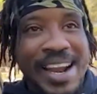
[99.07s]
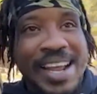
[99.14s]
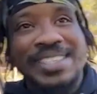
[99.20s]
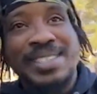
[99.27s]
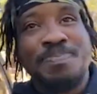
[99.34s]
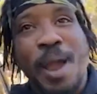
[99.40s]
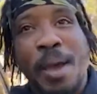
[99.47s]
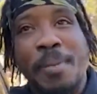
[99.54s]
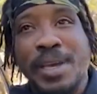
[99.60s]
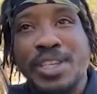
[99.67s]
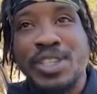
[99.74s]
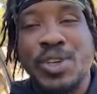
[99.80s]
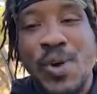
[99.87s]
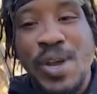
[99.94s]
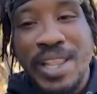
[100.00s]
That's probably
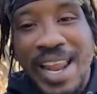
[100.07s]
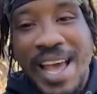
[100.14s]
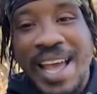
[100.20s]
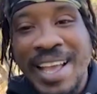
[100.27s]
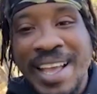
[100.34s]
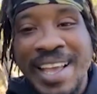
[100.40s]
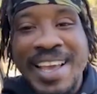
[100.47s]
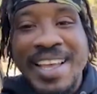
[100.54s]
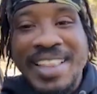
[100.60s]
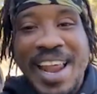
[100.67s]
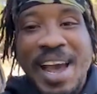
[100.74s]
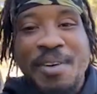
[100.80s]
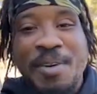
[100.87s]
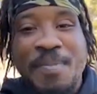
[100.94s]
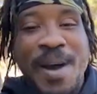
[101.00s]
a toy that
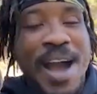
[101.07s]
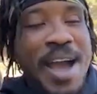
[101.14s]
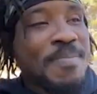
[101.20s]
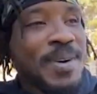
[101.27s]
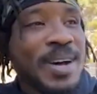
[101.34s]
I would buy.